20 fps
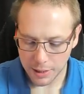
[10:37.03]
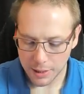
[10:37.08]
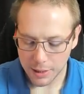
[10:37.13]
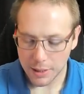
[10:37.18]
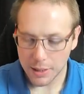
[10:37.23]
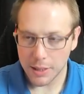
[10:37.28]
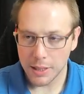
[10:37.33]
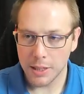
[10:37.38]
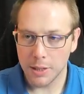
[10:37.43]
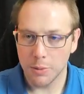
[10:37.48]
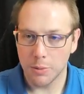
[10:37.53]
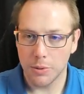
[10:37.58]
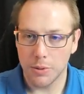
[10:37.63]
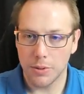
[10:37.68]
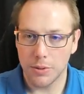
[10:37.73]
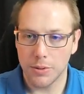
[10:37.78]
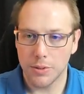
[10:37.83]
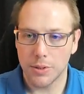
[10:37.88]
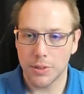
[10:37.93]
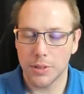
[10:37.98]

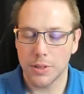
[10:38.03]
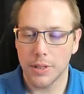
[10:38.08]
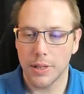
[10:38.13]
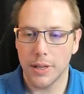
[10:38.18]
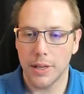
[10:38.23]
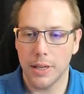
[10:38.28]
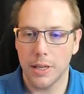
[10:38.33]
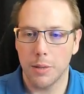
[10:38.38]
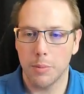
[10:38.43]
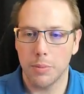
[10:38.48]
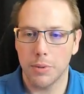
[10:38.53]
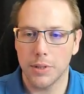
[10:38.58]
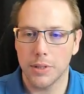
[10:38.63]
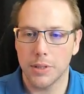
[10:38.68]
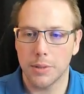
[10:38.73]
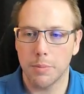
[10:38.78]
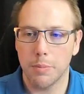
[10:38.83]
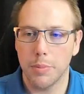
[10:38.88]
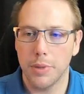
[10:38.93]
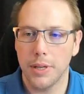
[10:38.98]
equals a
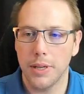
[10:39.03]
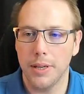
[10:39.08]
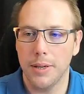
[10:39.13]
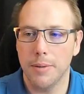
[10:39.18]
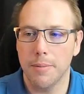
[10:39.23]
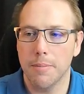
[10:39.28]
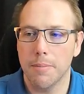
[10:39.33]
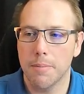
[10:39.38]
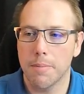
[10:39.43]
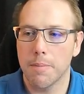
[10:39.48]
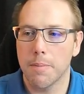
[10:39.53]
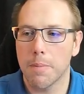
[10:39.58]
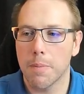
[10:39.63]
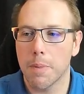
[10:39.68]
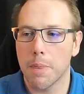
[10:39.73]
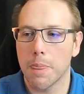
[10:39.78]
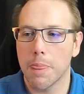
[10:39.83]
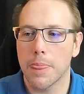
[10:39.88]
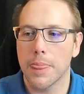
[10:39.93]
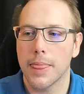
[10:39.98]
plus b.
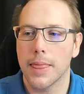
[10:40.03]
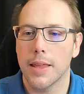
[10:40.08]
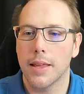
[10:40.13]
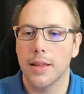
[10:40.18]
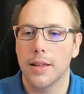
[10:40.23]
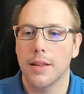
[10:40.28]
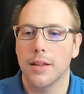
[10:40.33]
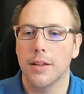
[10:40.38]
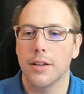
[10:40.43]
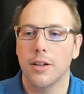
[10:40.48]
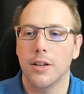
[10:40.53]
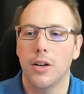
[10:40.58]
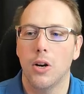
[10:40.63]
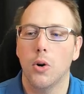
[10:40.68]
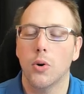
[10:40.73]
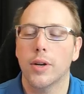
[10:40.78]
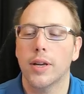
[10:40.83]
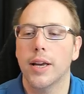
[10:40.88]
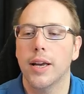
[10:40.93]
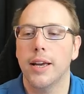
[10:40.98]

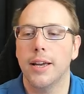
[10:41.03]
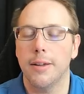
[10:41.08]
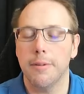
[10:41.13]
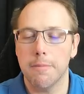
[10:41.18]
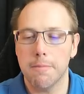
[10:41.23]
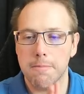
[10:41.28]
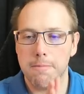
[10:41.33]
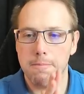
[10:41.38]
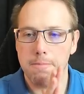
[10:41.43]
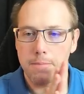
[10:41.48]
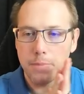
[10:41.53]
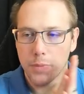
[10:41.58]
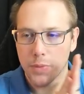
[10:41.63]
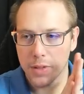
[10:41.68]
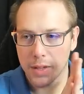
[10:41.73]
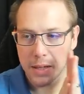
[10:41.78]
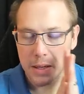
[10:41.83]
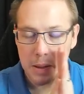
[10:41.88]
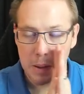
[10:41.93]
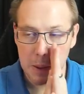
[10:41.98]
Okay.
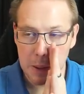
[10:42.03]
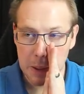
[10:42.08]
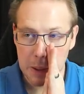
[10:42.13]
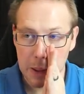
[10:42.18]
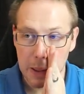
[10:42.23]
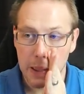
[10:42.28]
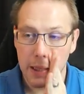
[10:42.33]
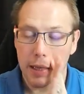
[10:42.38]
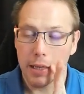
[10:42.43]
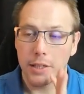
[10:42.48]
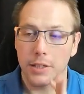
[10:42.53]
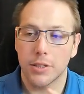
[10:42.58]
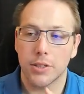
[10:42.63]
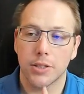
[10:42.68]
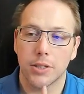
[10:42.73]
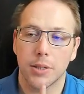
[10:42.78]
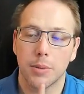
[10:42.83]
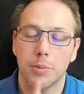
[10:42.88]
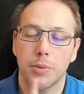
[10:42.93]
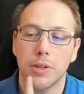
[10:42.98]

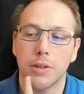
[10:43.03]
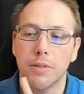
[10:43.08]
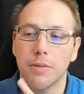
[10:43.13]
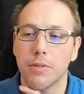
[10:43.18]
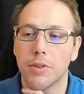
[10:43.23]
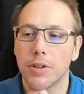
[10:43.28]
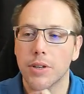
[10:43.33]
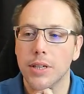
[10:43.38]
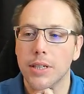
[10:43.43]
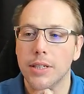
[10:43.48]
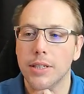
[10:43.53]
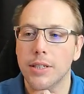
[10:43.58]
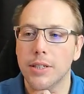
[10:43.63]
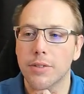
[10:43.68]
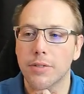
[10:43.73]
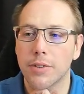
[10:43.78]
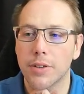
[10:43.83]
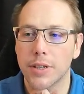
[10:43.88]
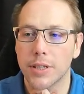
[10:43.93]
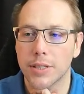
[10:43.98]
Something very
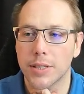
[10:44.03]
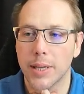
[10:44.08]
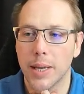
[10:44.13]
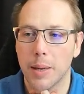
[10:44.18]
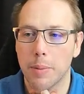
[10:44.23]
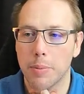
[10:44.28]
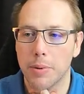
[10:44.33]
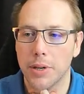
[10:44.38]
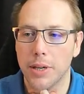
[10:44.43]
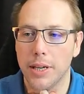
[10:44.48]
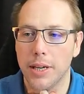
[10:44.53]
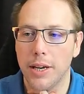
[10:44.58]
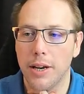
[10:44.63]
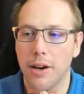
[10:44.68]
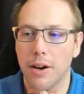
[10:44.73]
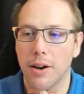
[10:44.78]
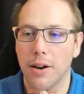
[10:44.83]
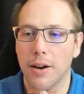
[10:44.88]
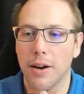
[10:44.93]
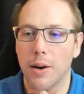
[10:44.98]
different is happening
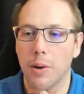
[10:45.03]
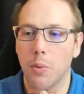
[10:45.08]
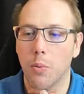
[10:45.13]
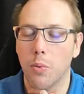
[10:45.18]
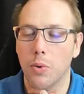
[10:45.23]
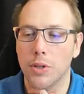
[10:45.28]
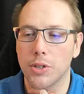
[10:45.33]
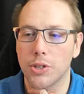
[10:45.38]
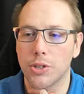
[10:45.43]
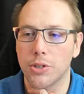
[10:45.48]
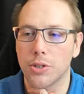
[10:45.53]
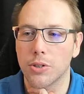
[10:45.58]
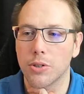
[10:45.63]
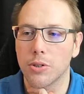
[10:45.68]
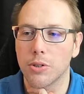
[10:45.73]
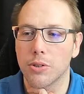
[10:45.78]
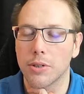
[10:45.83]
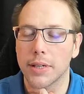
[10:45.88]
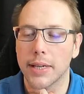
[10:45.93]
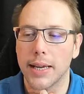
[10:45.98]
here, and I want you to
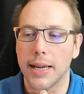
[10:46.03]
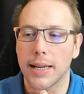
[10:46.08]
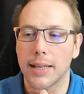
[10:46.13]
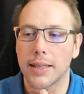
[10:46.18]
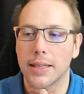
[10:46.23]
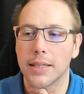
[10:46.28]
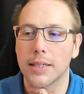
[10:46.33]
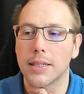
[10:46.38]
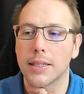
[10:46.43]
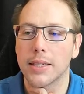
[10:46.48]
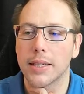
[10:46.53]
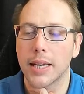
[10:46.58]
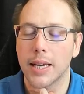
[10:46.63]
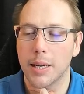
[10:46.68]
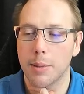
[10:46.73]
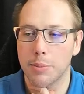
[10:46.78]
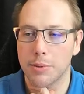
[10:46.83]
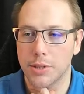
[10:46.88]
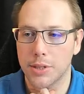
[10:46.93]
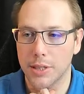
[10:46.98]
look at the
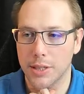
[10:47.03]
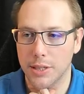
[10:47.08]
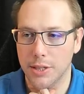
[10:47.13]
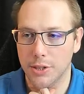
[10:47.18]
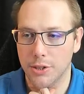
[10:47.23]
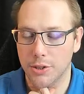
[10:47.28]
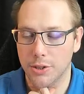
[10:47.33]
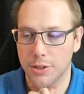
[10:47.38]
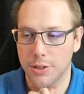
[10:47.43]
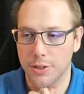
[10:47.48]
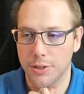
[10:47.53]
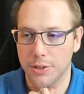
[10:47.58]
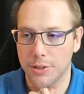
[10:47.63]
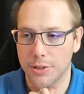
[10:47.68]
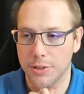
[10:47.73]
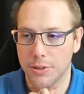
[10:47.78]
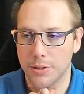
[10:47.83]
type signatures.